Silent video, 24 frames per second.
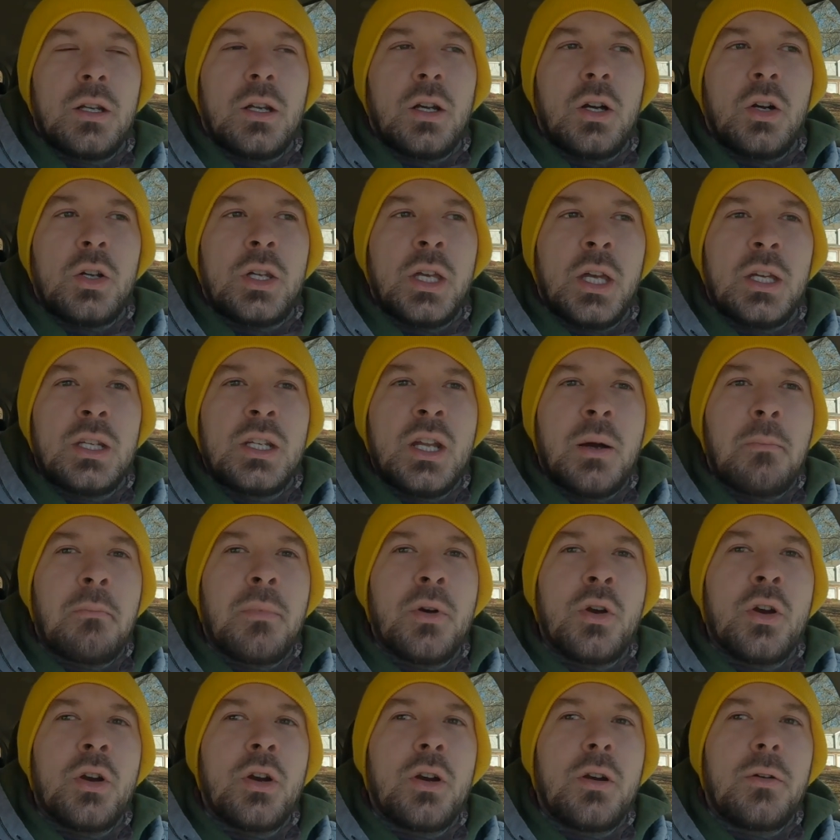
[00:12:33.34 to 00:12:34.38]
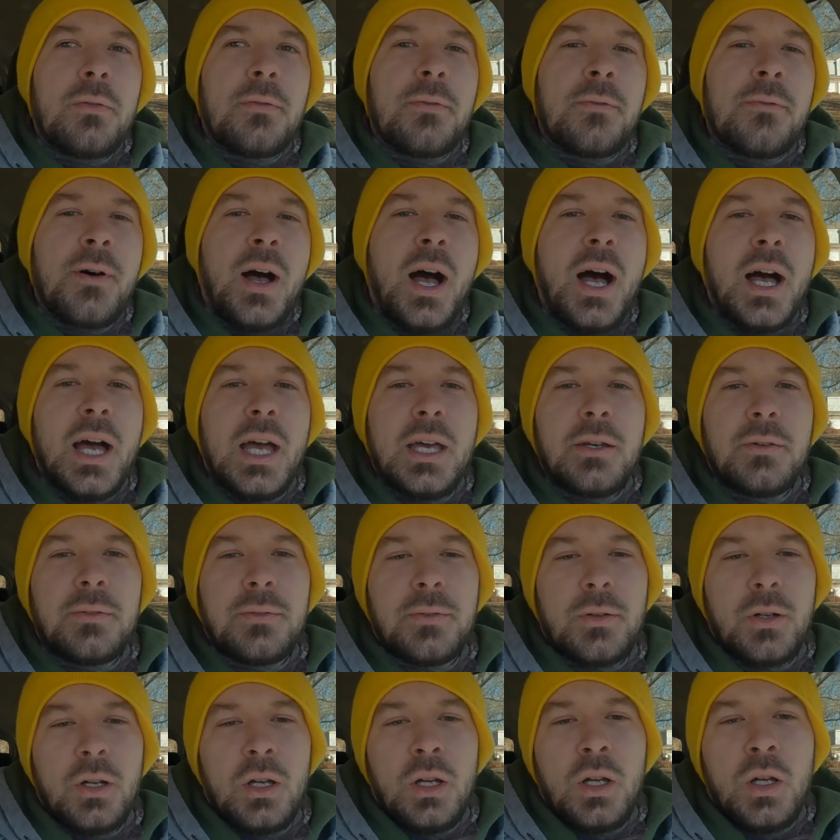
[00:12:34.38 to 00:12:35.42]
Okay, number 5
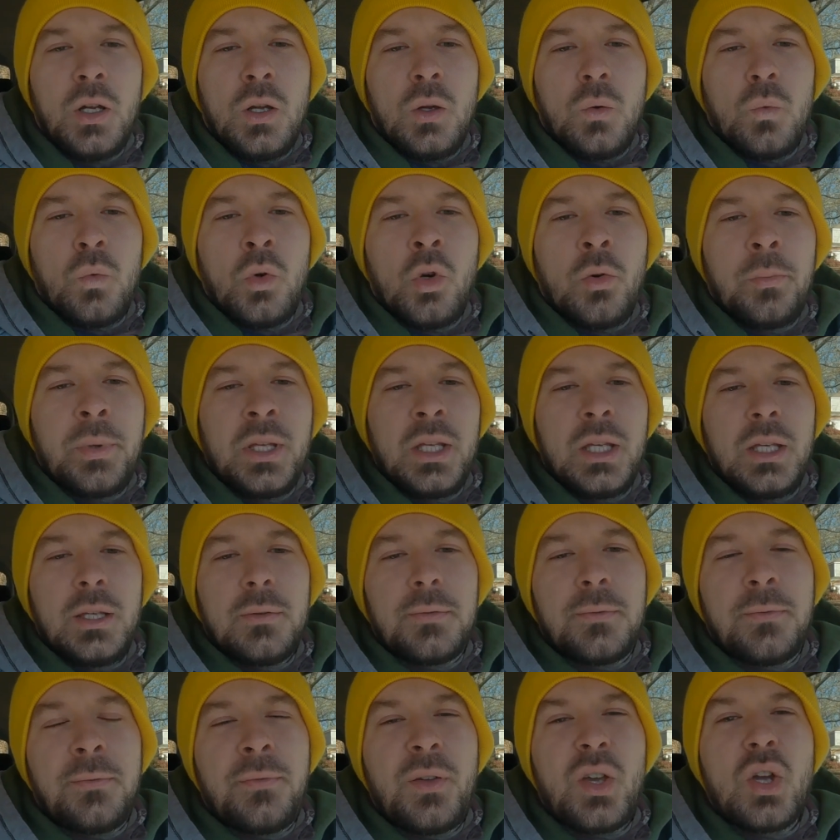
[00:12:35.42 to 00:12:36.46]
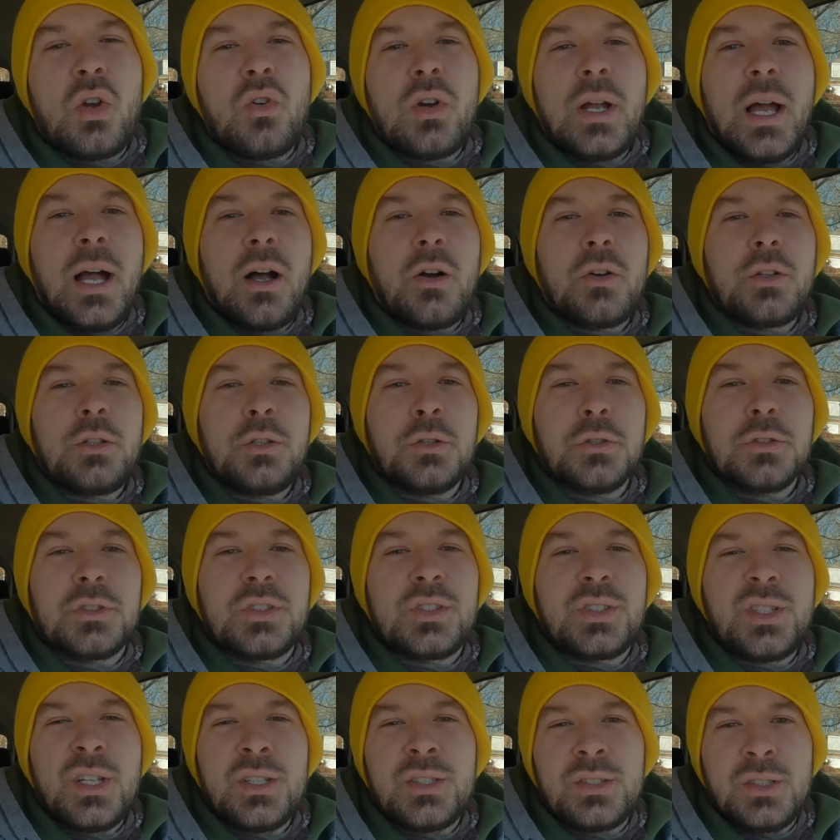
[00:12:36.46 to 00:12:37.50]
will be figure out your
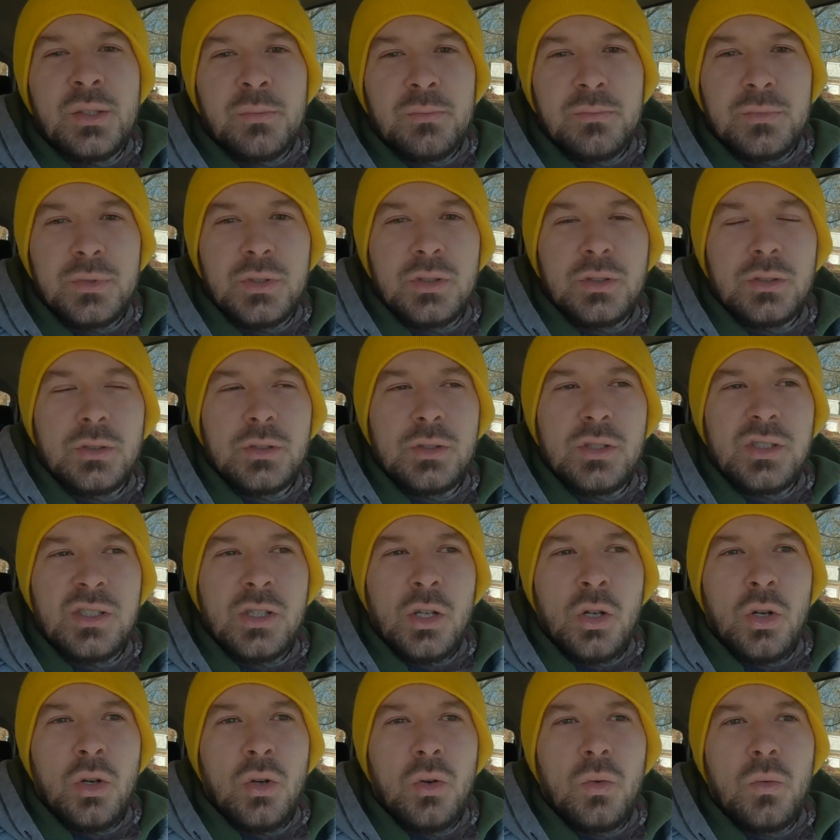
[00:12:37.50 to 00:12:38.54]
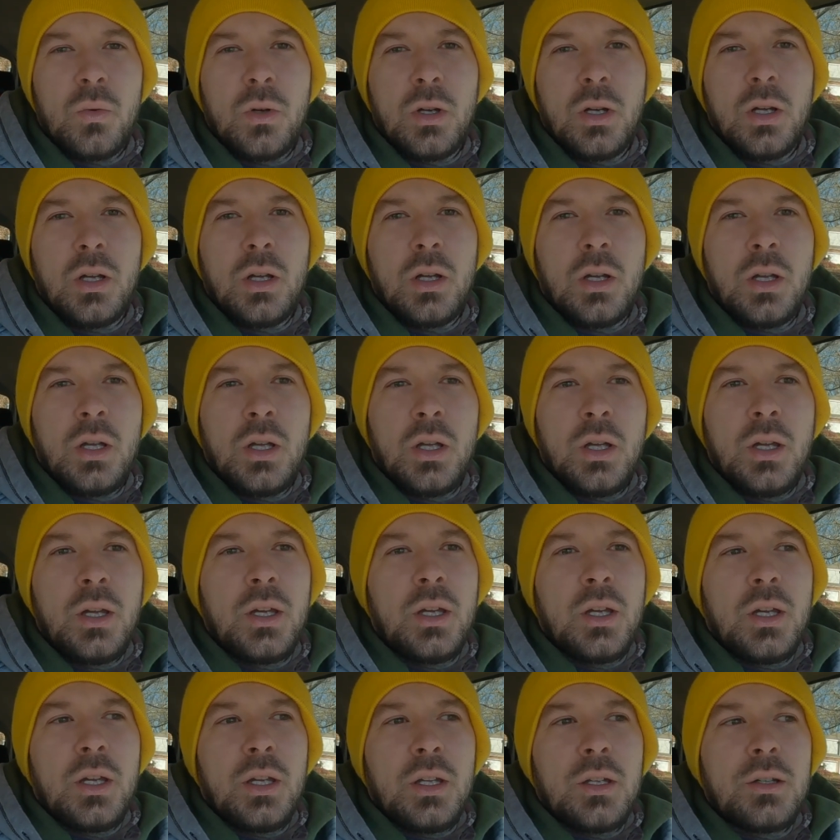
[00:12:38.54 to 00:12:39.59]
systems. So
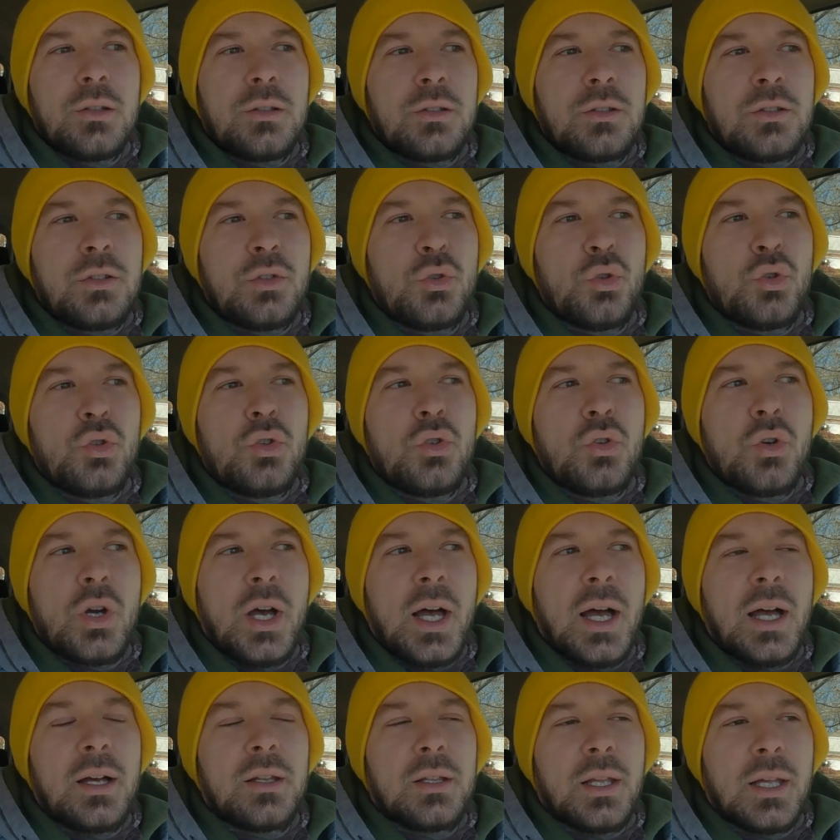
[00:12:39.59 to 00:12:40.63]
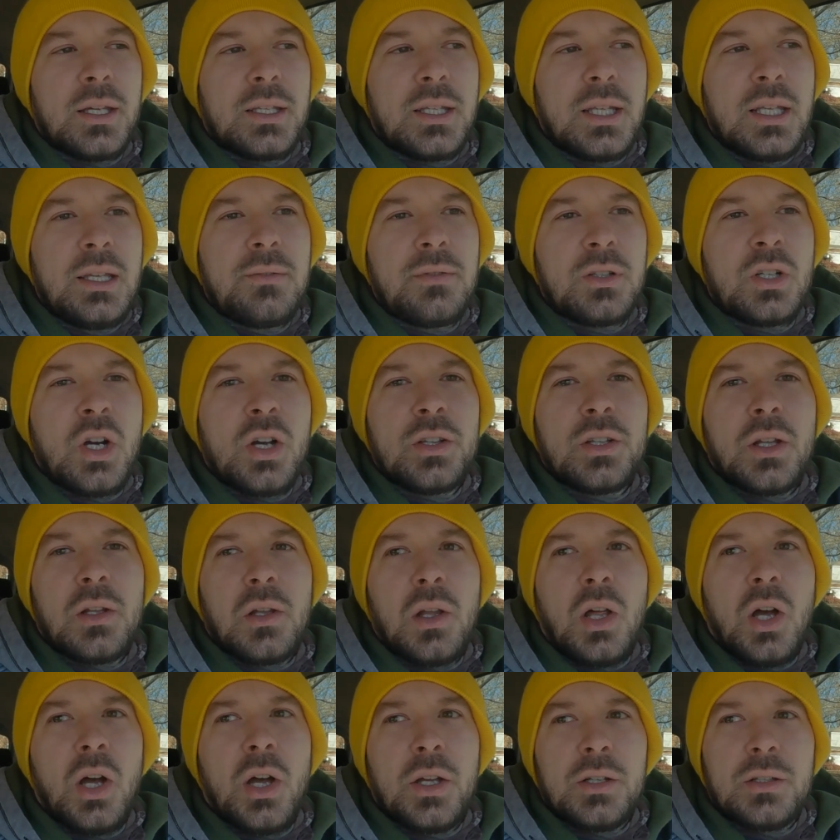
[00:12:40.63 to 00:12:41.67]
do you have, like, even on the
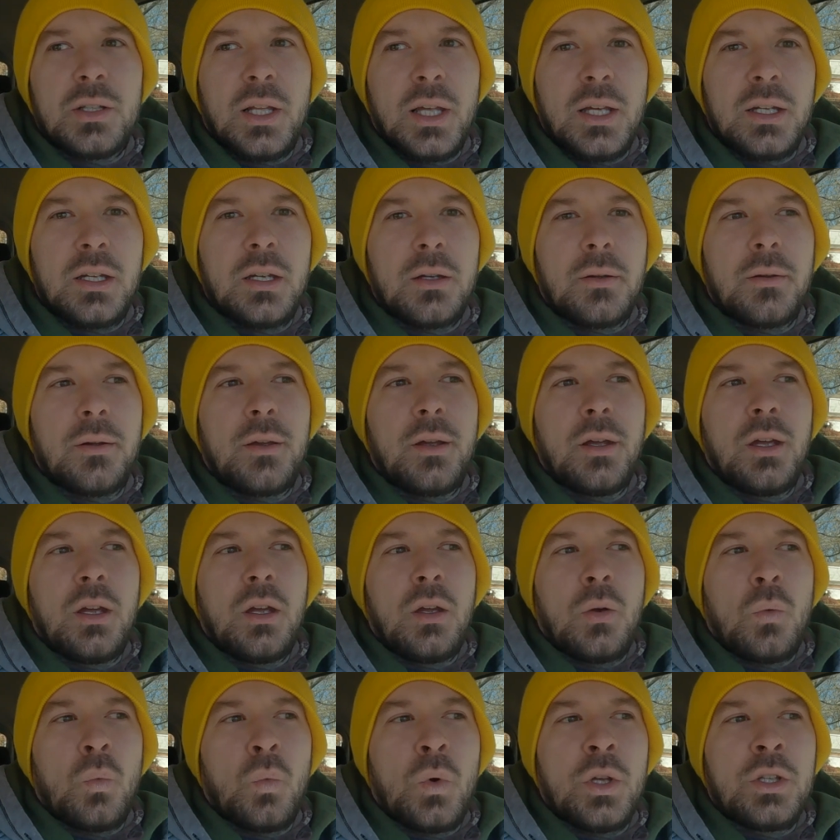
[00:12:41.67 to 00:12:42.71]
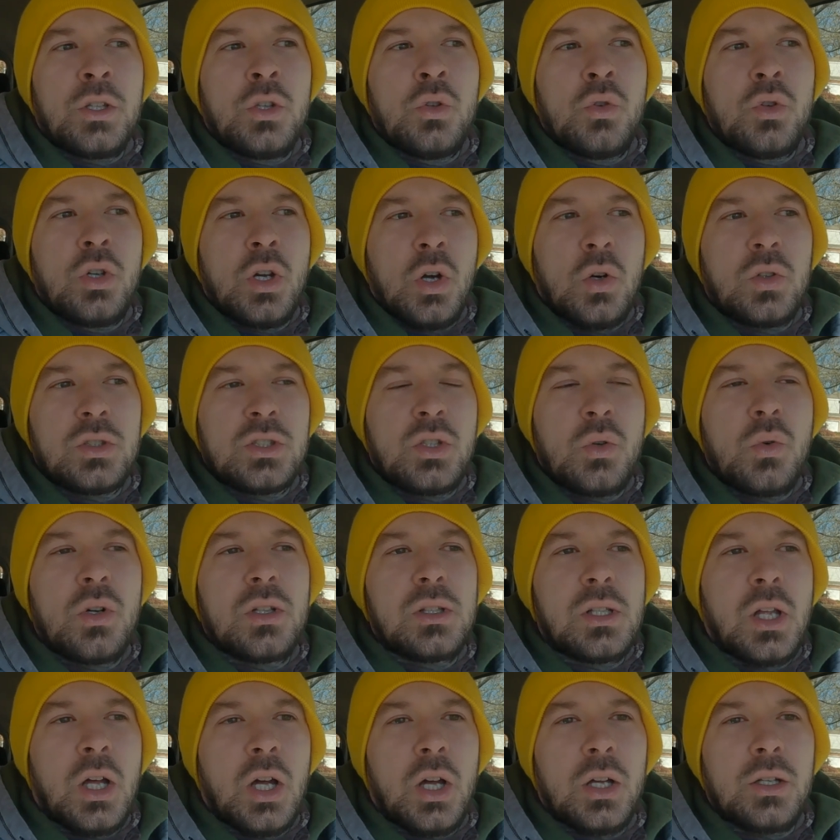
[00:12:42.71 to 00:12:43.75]
lawn, like when you go to a
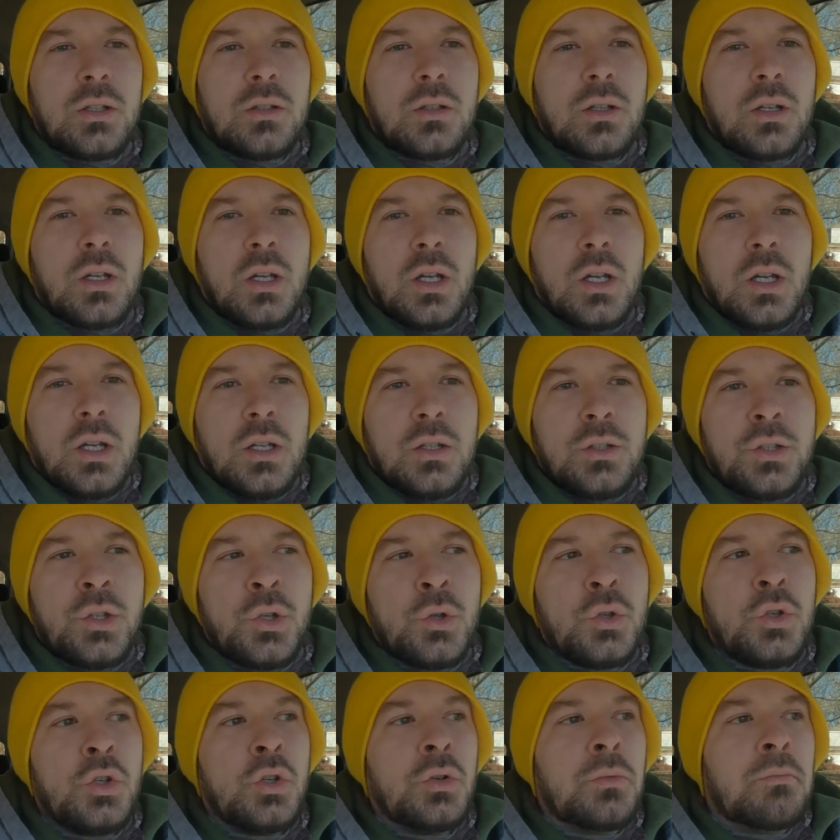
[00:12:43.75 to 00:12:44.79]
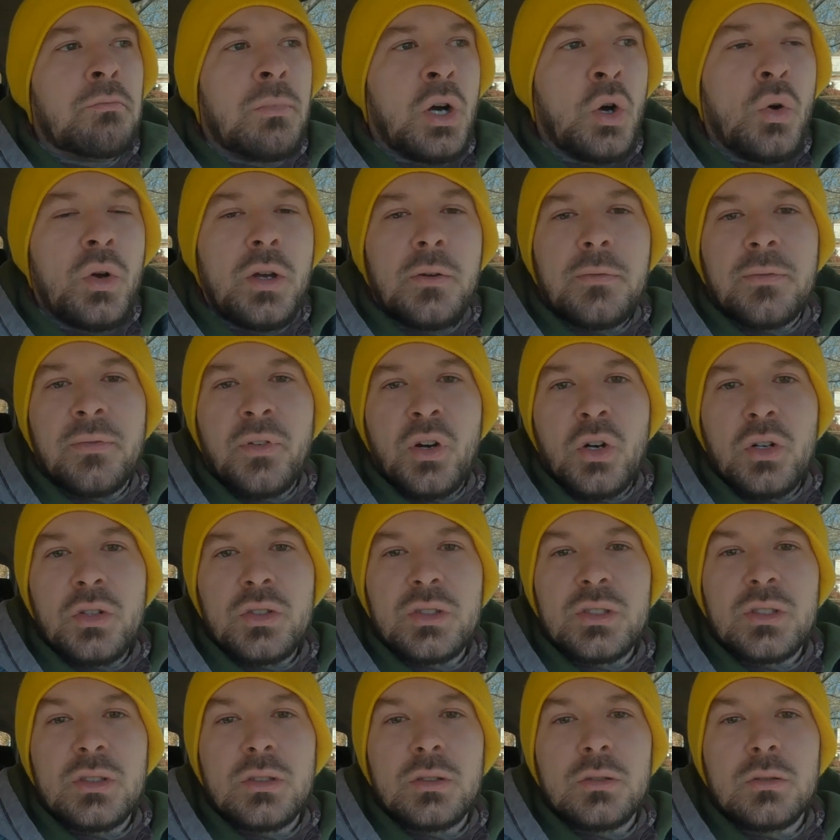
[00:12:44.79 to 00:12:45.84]
lawn, do you mow it
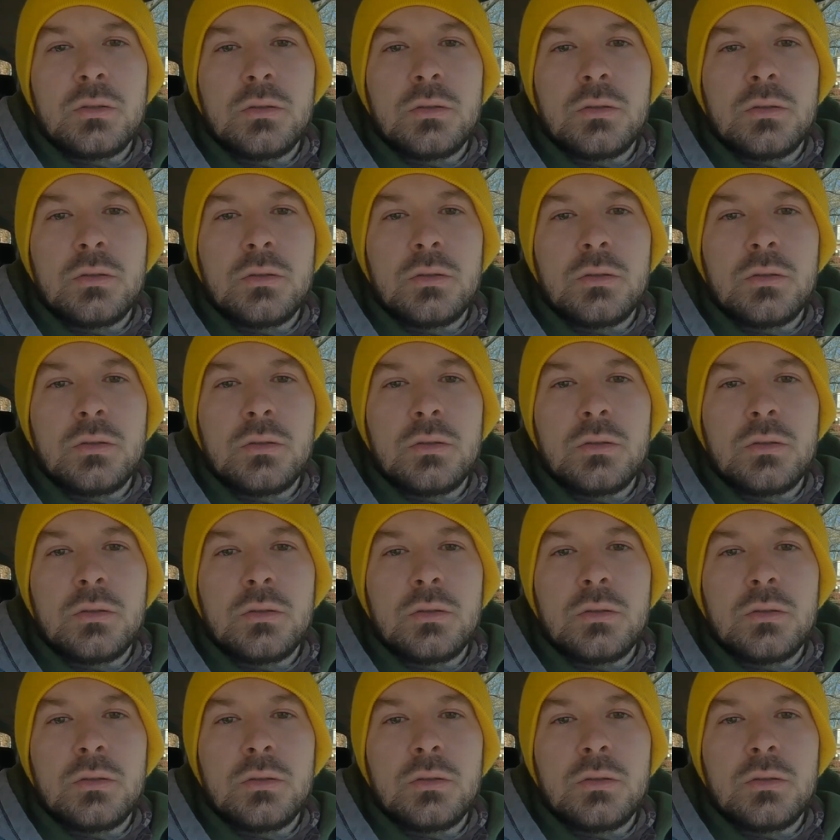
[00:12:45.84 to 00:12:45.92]
first,